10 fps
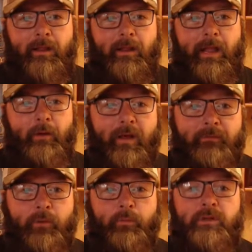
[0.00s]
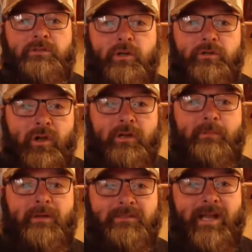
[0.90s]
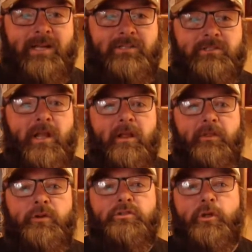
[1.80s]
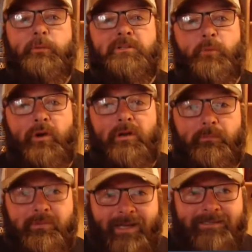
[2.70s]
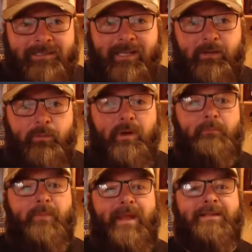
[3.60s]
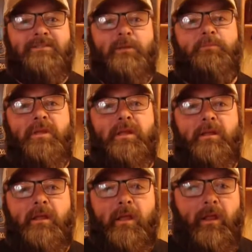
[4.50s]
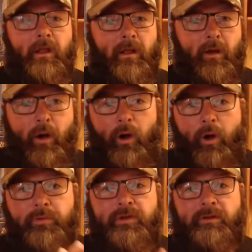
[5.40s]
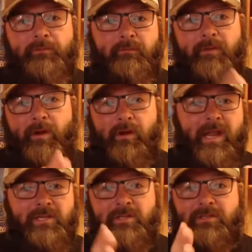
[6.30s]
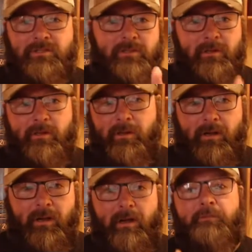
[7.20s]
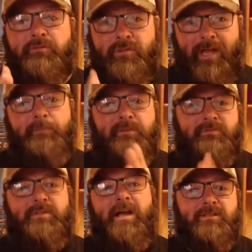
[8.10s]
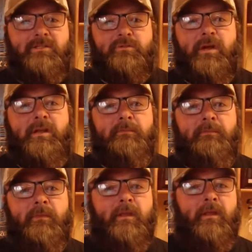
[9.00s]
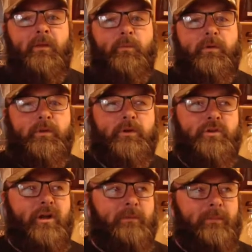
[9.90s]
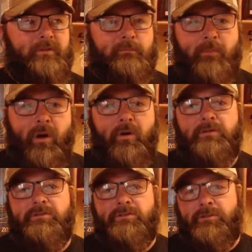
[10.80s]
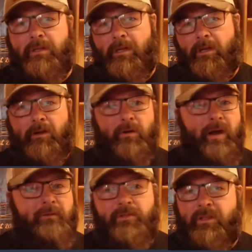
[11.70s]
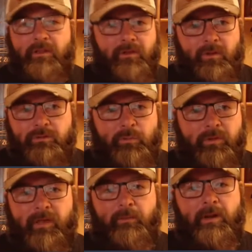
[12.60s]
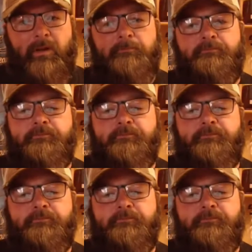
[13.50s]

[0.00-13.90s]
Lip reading: However, when you start talking about scotches, there's so much more complexity to what makes something, all the different variations of types of scotches, right? Whether you're talking about the malts or everything that goes with that, right?